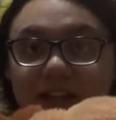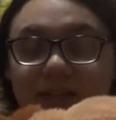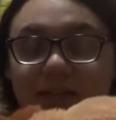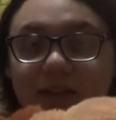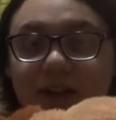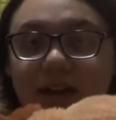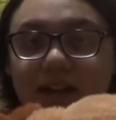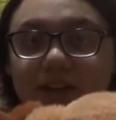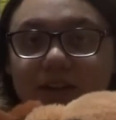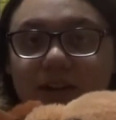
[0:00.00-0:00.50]
for
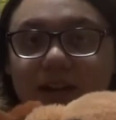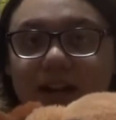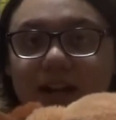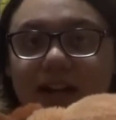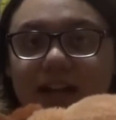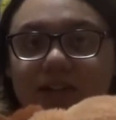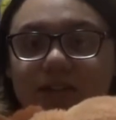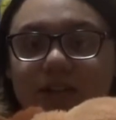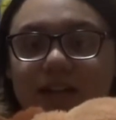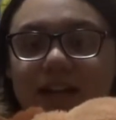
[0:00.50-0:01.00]
under
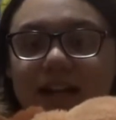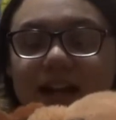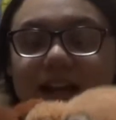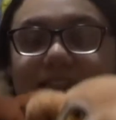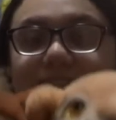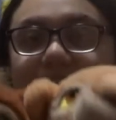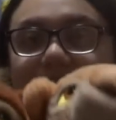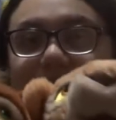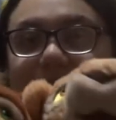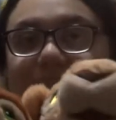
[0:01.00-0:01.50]
$100,
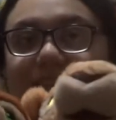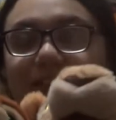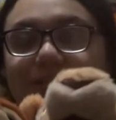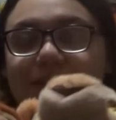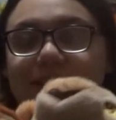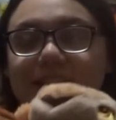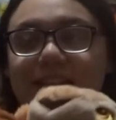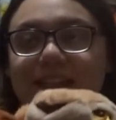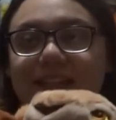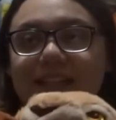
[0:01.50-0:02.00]
that's
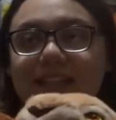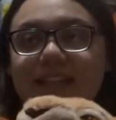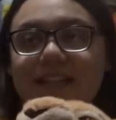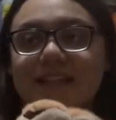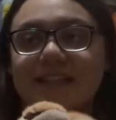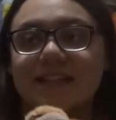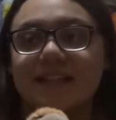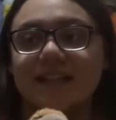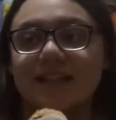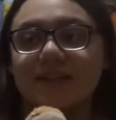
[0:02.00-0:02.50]
definitely a
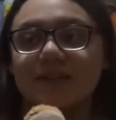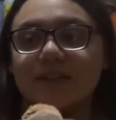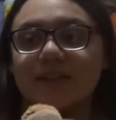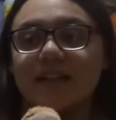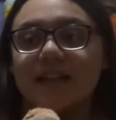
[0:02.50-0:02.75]
steal.